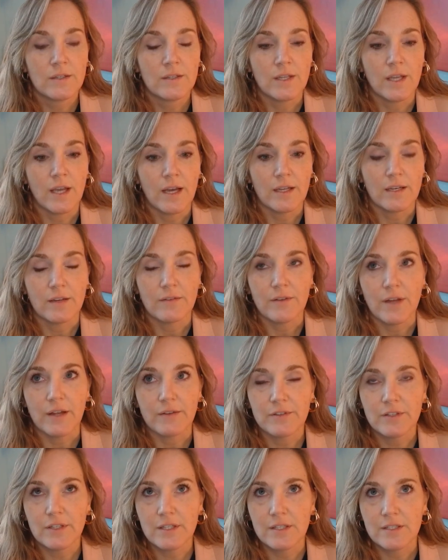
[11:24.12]
Yeah, and I
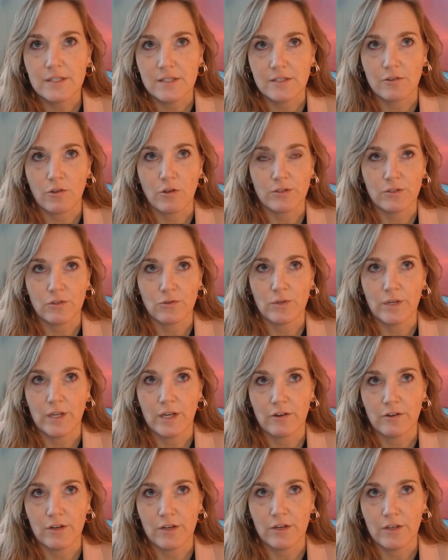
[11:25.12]
feel like this is also an
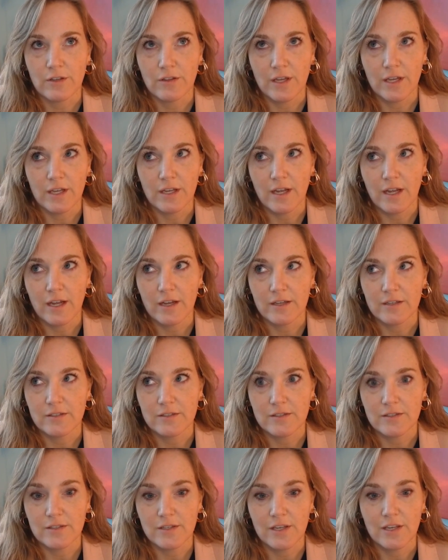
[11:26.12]
area that
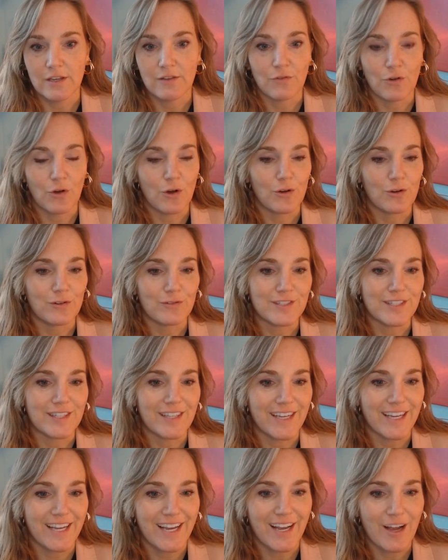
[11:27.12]
has evolved.
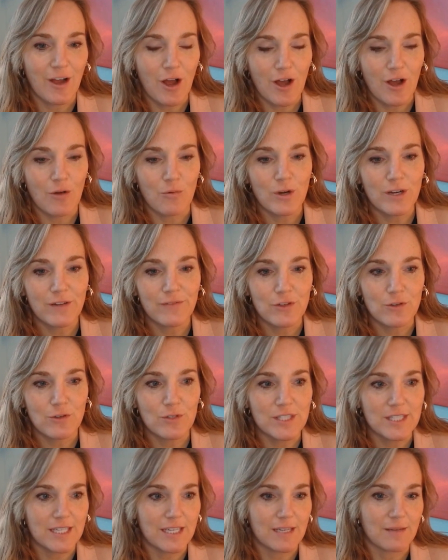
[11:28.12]
Like, what have you
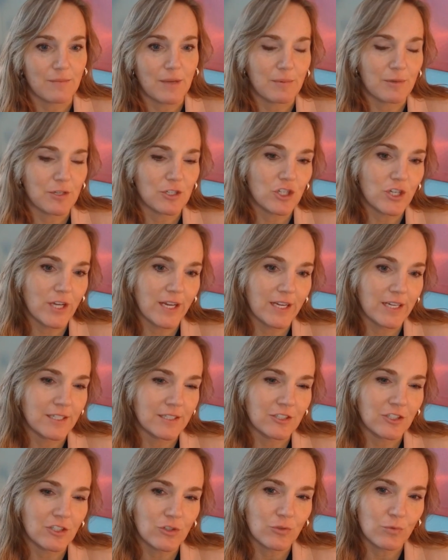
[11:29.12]
seen maybe
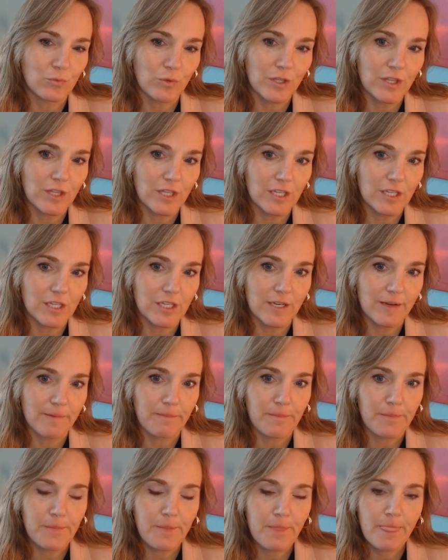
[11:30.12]
change
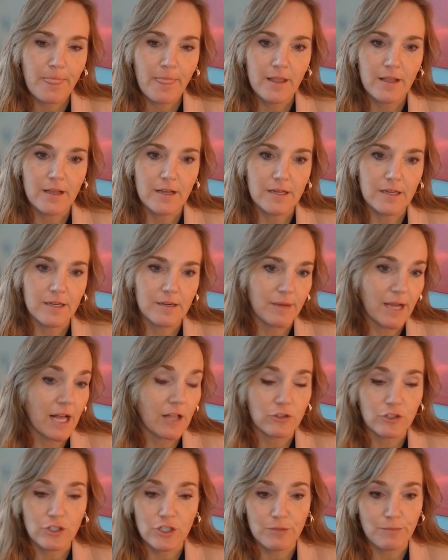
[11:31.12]
within
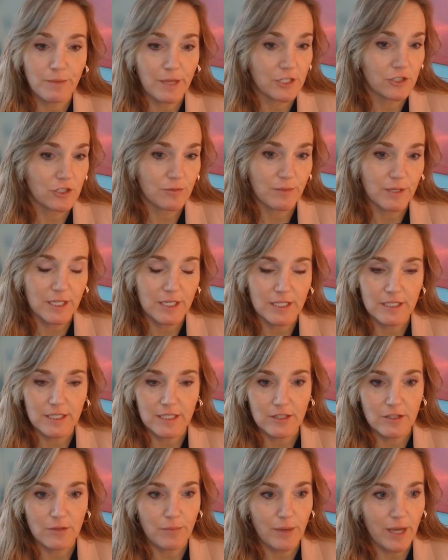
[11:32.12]
allergen management
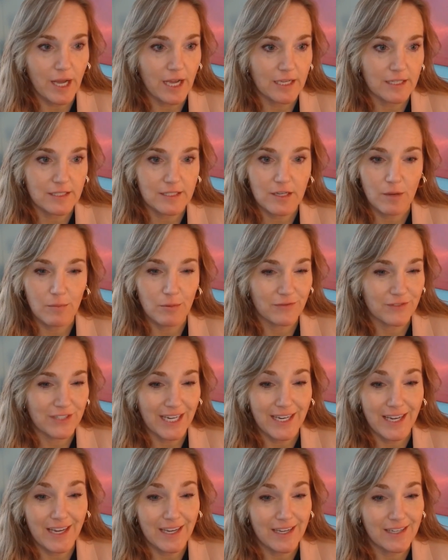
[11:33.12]
in the past couple of
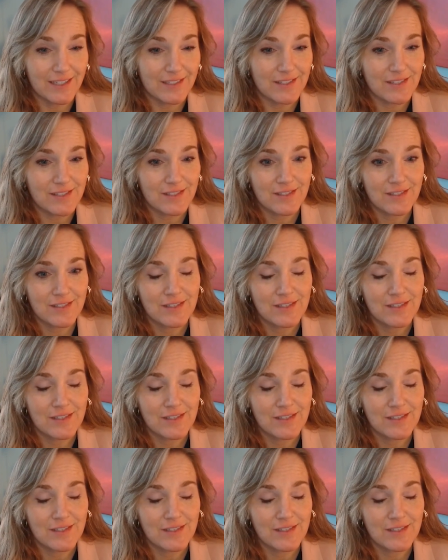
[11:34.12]
decades?